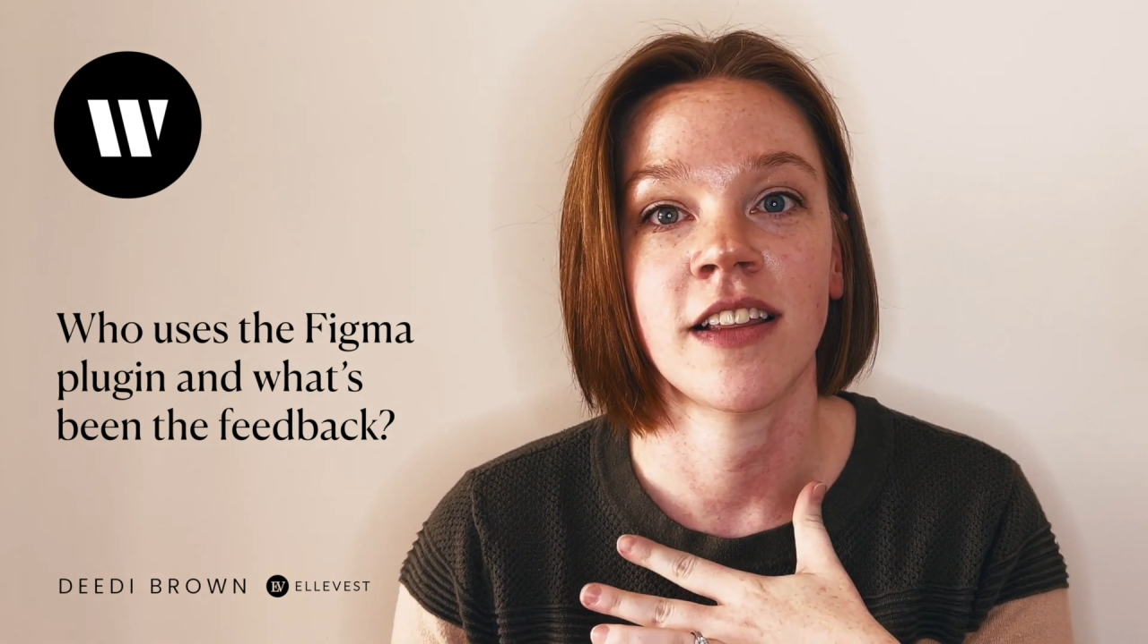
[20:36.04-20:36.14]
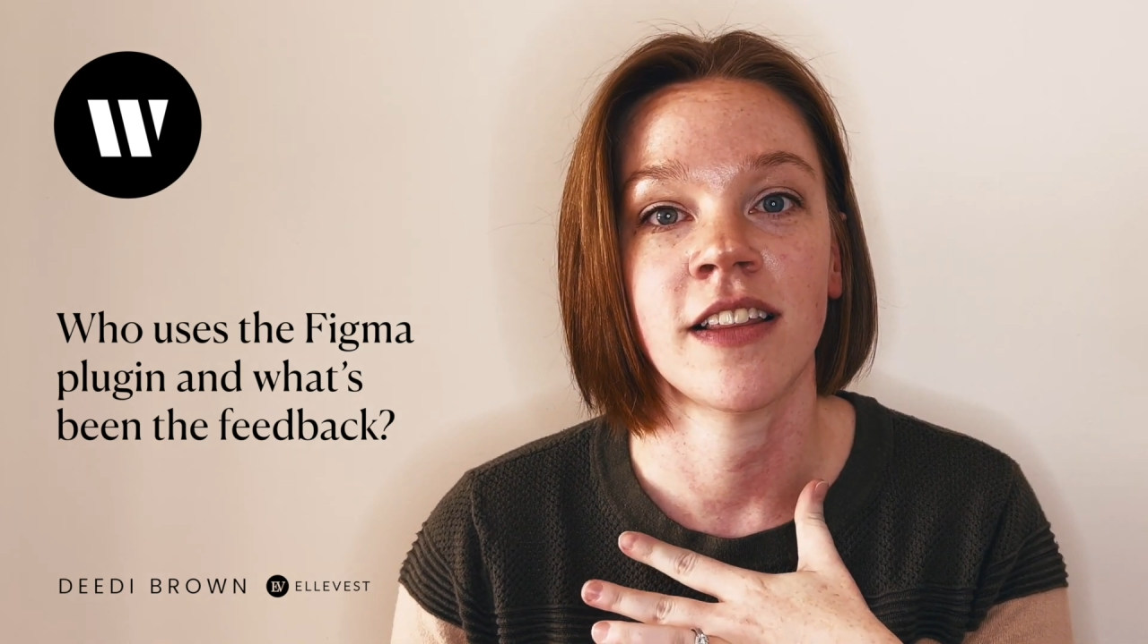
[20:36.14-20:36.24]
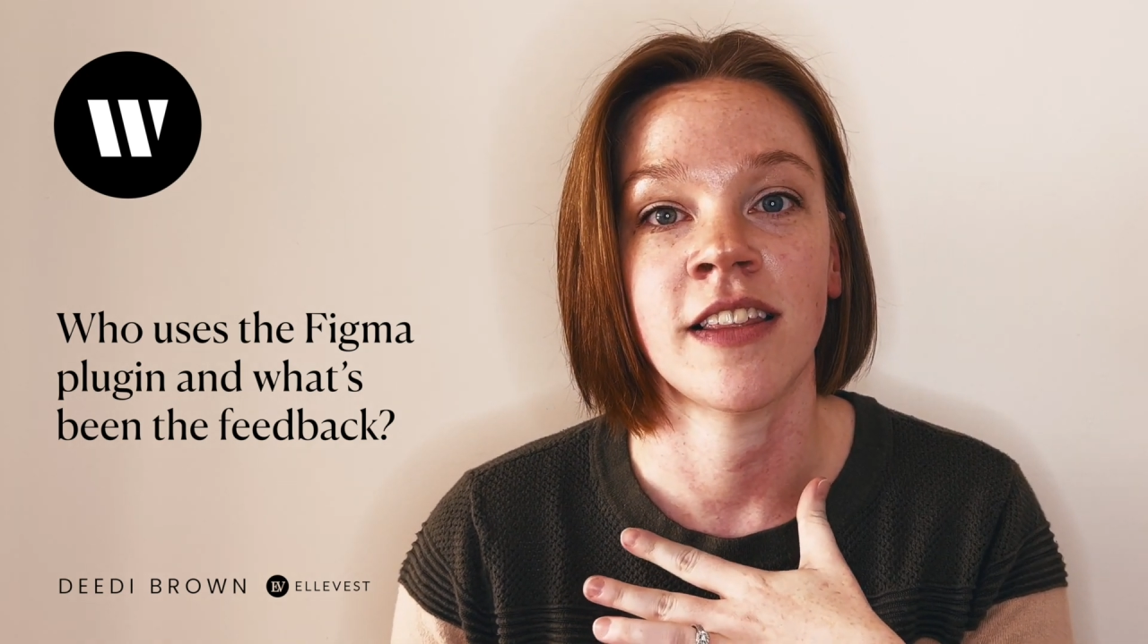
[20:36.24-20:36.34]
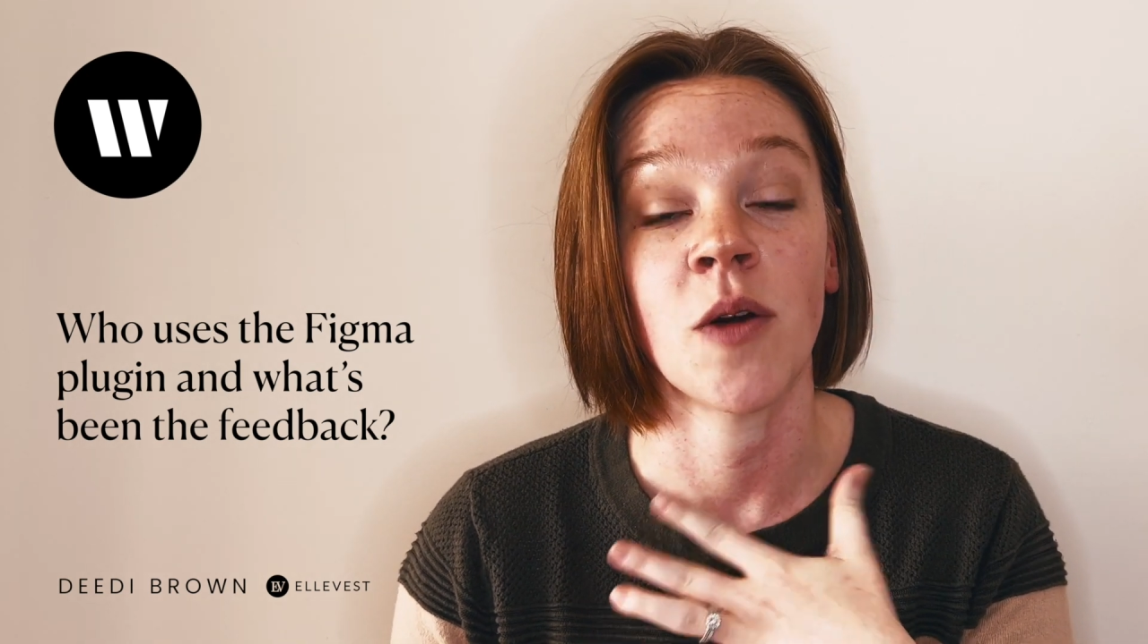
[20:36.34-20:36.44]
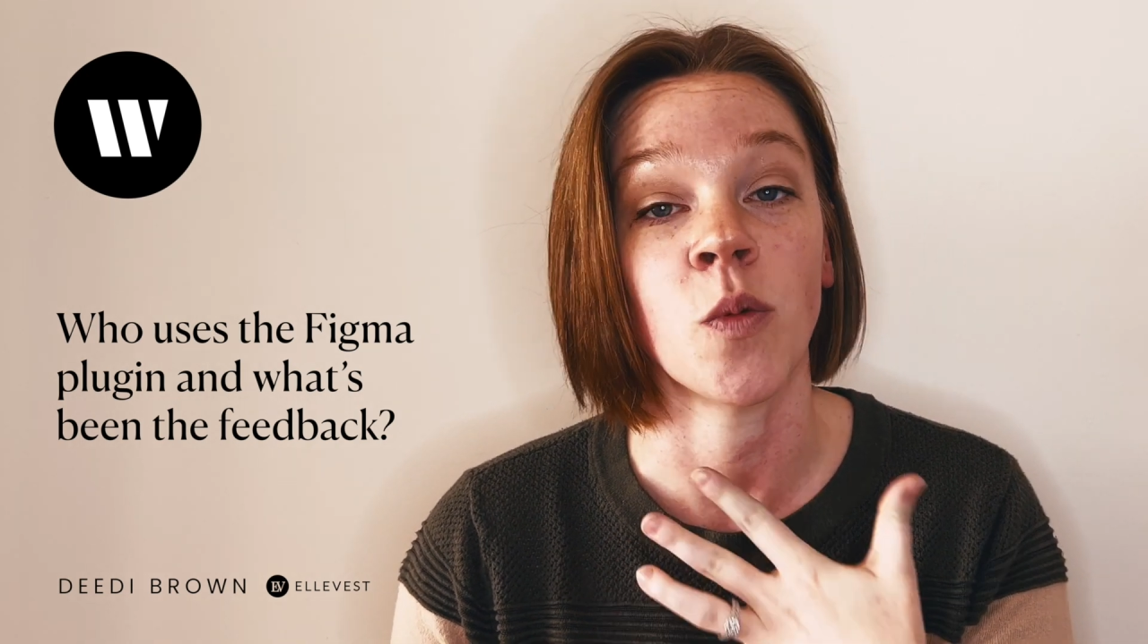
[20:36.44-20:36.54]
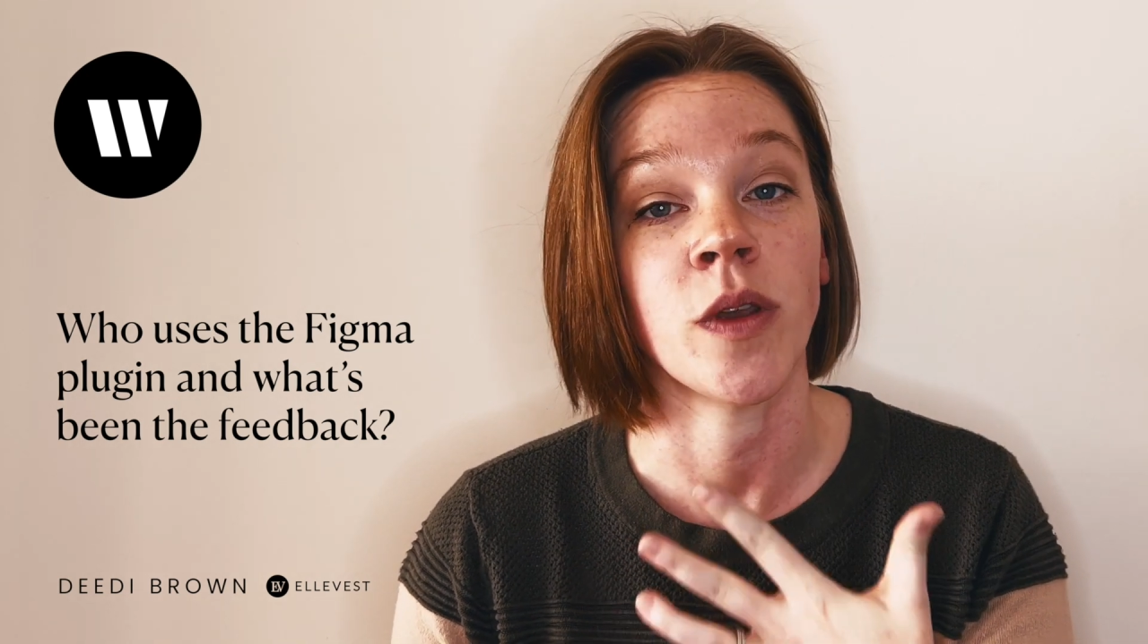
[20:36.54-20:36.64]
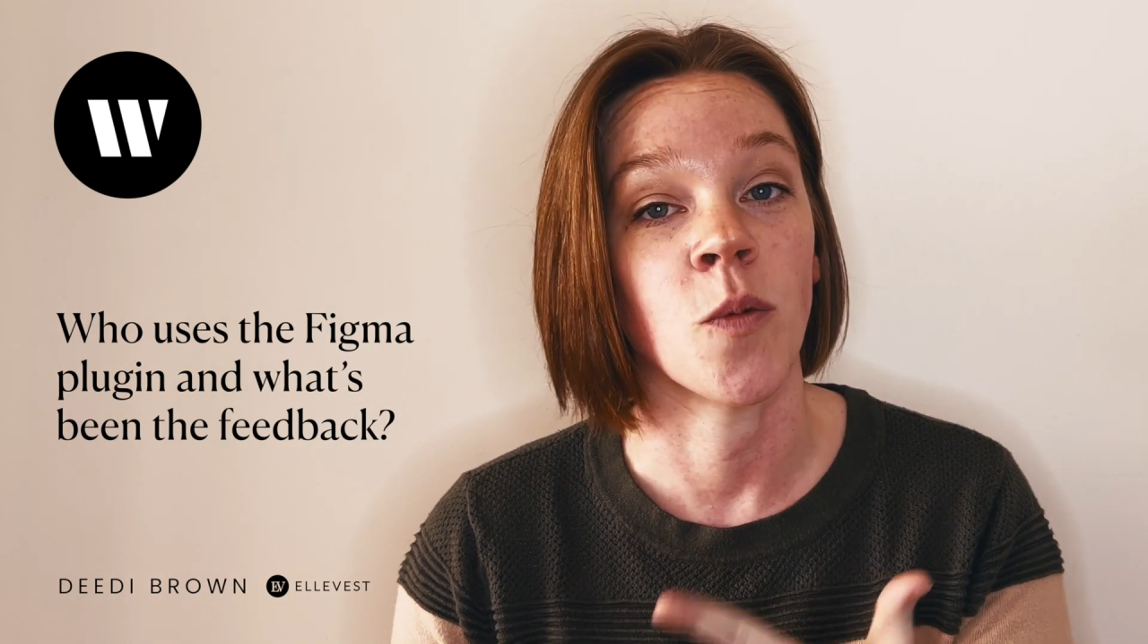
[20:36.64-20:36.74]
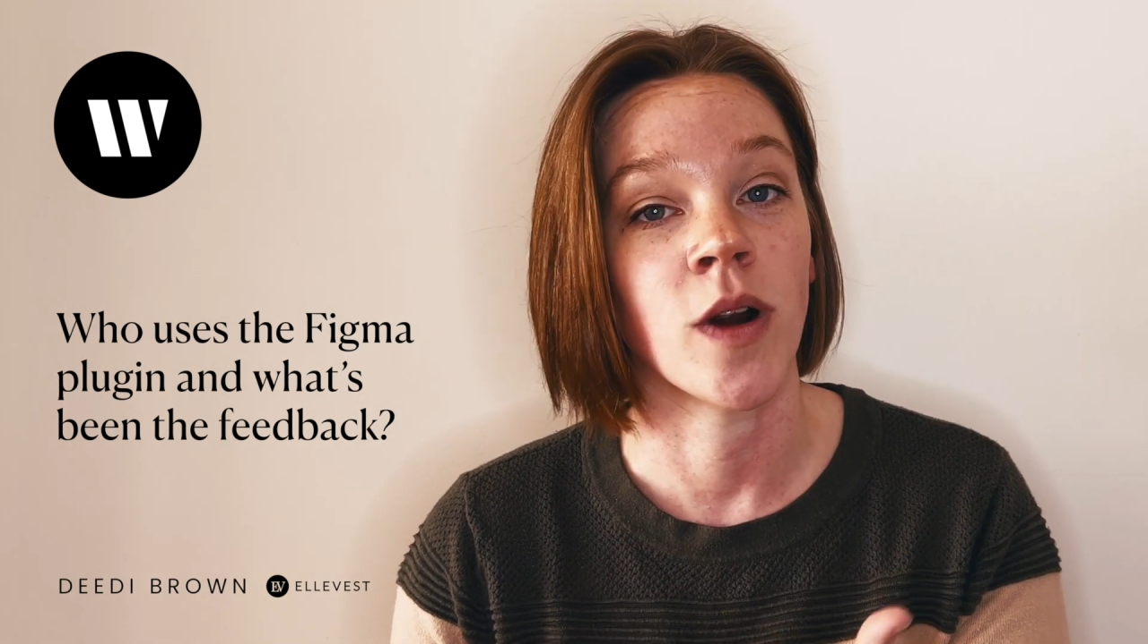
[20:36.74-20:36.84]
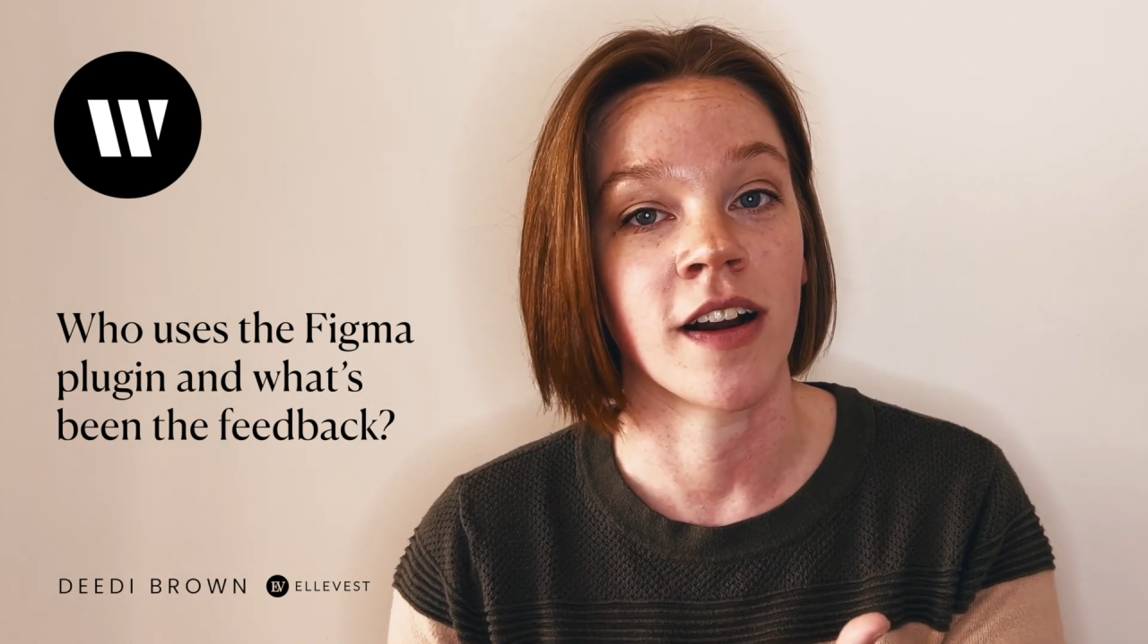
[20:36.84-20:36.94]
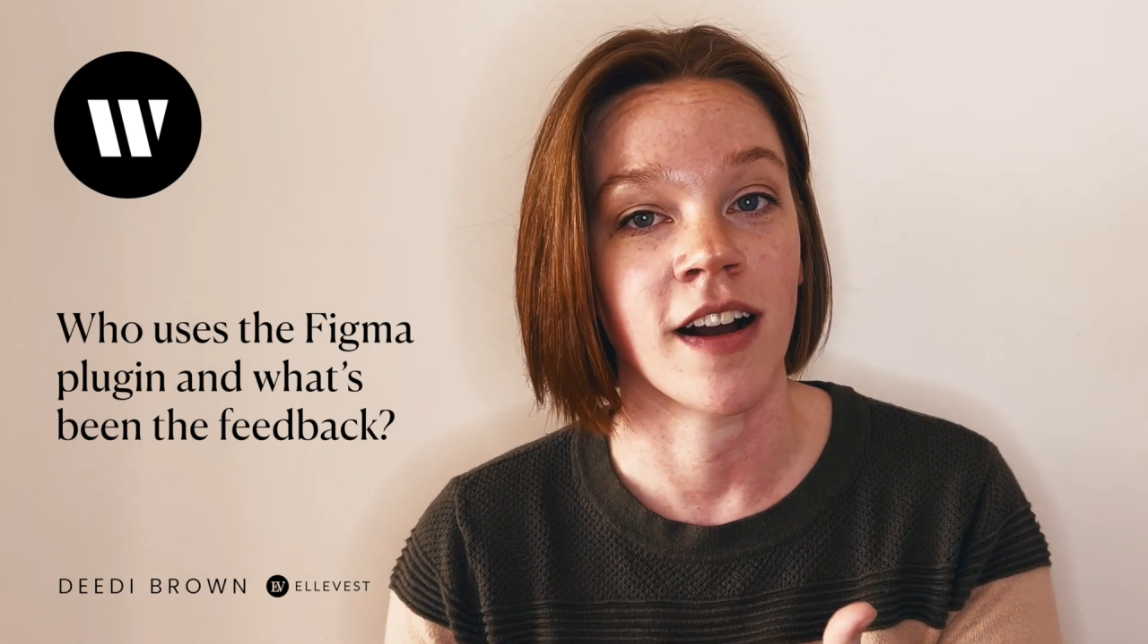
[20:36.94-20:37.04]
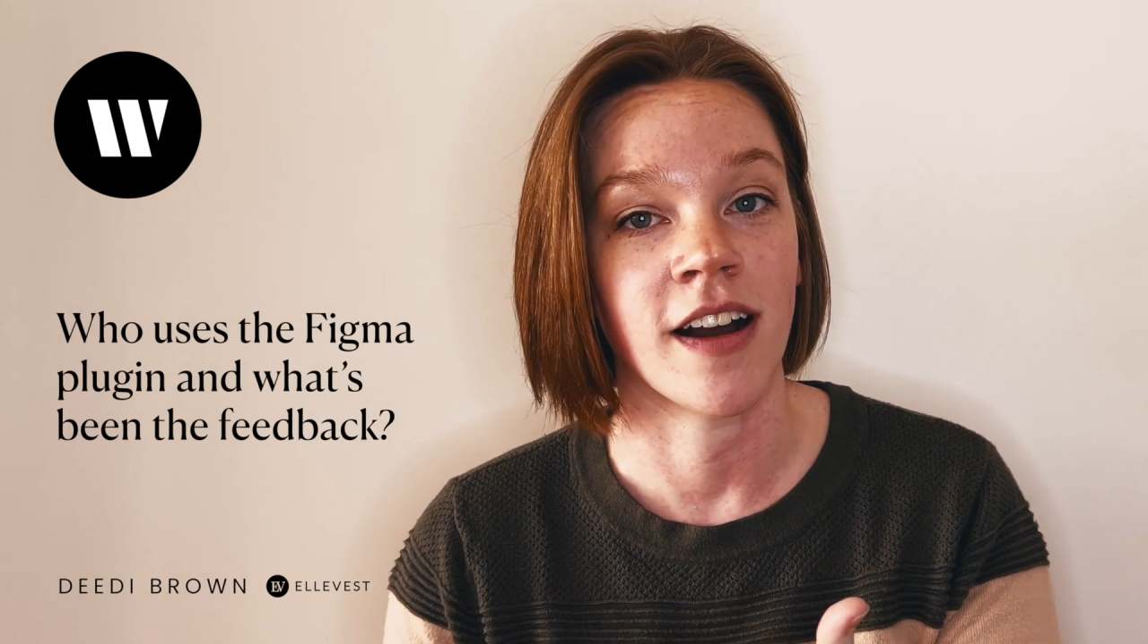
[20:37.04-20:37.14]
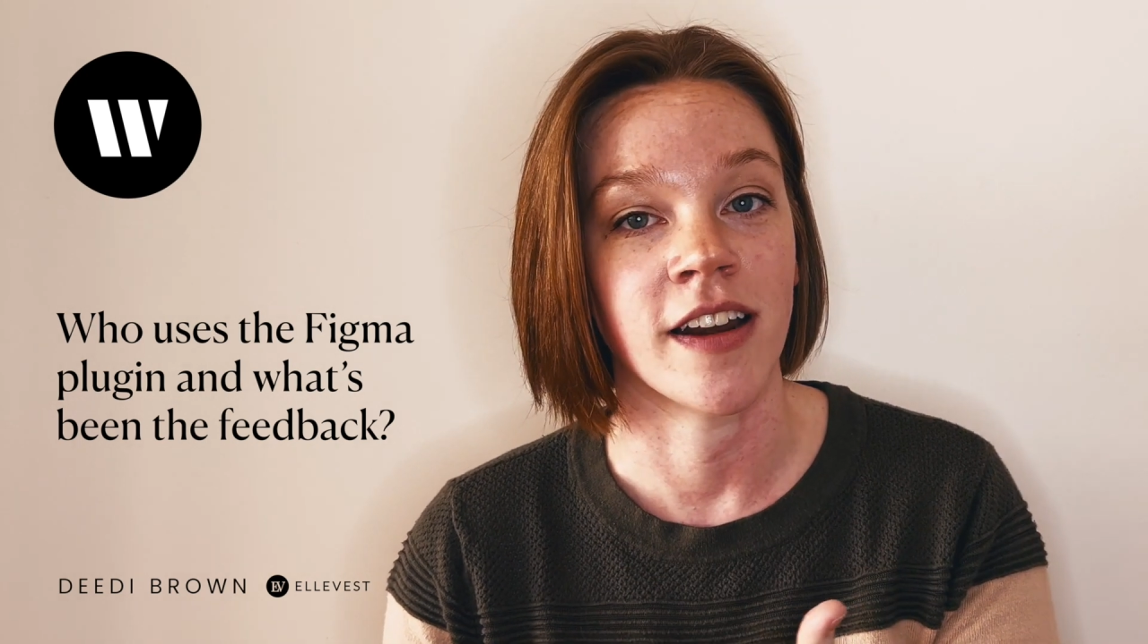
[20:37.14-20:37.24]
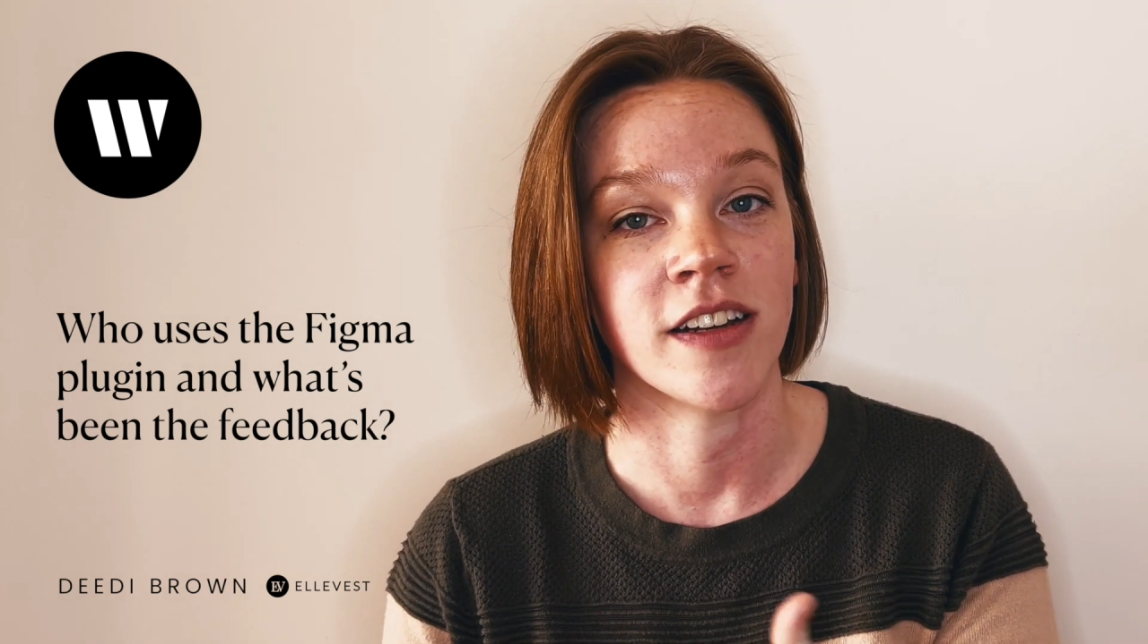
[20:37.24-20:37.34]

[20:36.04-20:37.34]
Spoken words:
that we work on